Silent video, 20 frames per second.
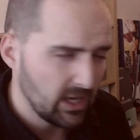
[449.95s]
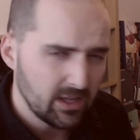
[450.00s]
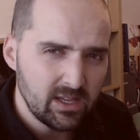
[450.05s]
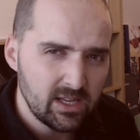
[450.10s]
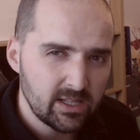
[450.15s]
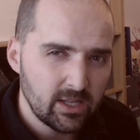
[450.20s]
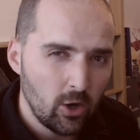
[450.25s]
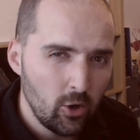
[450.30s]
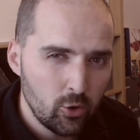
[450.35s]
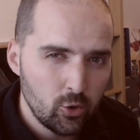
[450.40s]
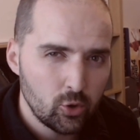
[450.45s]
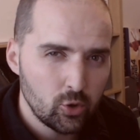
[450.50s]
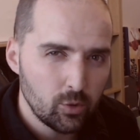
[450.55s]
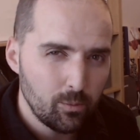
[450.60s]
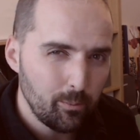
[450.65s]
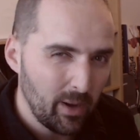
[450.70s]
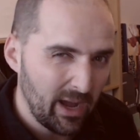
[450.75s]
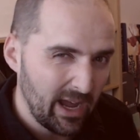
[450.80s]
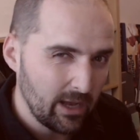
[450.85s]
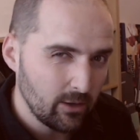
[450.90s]
I think it's
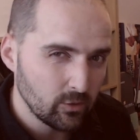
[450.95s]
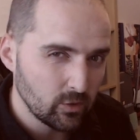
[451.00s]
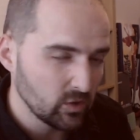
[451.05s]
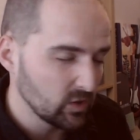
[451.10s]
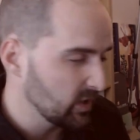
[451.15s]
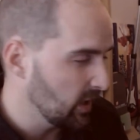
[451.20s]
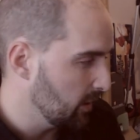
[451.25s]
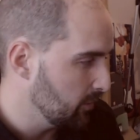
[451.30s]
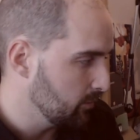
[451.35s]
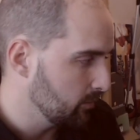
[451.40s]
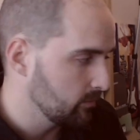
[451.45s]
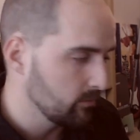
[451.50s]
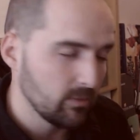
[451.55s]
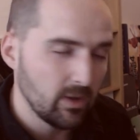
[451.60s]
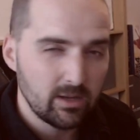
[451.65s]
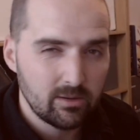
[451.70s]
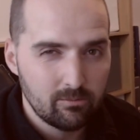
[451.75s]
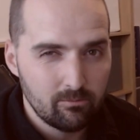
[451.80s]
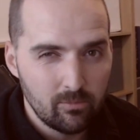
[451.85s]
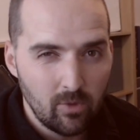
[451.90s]
£100 or so,
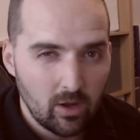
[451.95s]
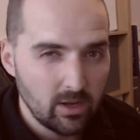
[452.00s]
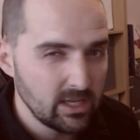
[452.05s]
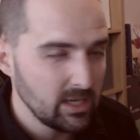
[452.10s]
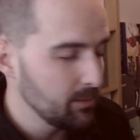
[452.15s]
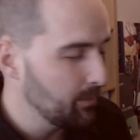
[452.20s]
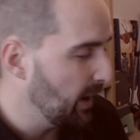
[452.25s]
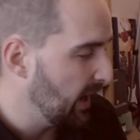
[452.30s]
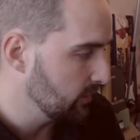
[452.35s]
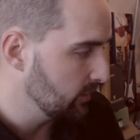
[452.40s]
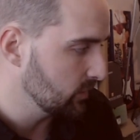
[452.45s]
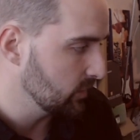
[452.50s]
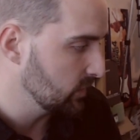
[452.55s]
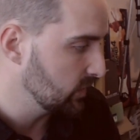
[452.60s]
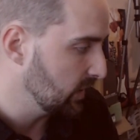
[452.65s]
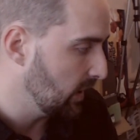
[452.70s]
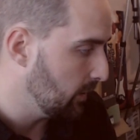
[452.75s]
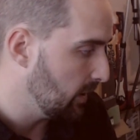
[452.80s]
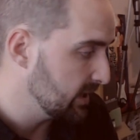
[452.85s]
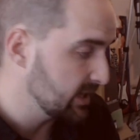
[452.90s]
£90 or
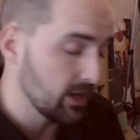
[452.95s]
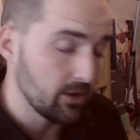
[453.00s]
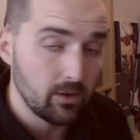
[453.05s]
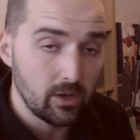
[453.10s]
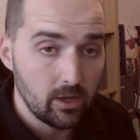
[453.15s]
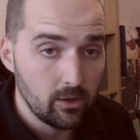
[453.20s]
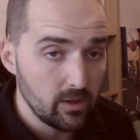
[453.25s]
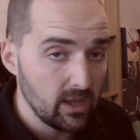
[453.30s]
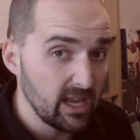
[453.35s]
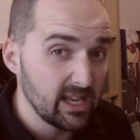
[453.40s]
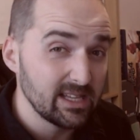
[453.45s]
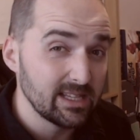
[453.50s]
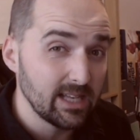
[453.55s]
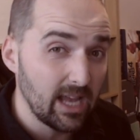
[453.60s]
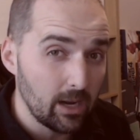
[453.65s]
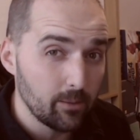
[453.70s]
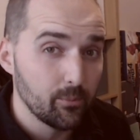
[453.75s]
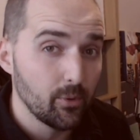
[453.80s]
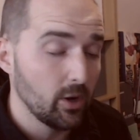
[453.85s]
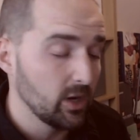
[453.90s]
so. I don't know the
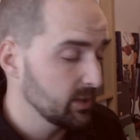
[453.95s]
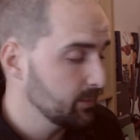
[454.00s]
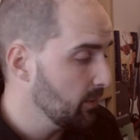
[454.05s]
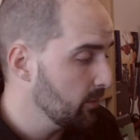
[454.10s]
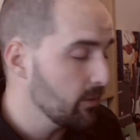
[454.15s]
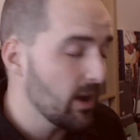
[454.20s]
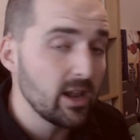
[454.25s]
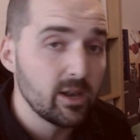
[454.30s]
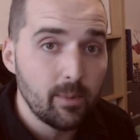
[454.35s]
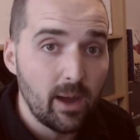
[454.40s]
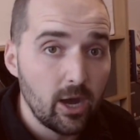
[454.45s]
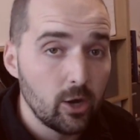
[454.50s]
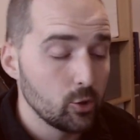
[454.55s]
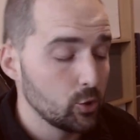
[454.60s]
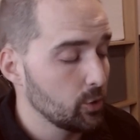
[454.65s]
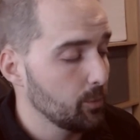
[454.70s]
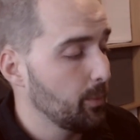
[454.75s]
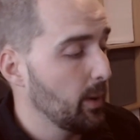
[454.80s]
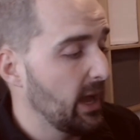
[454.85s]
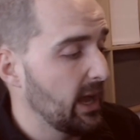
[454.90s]
exact price, but around about
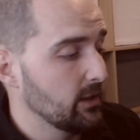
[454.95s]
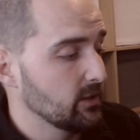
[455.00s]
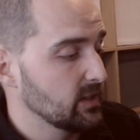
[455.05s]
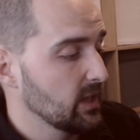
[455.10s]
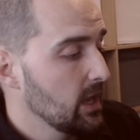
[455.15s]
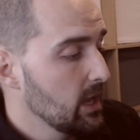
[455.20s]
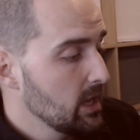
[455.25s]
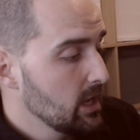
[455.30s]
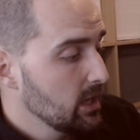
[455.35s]
£100.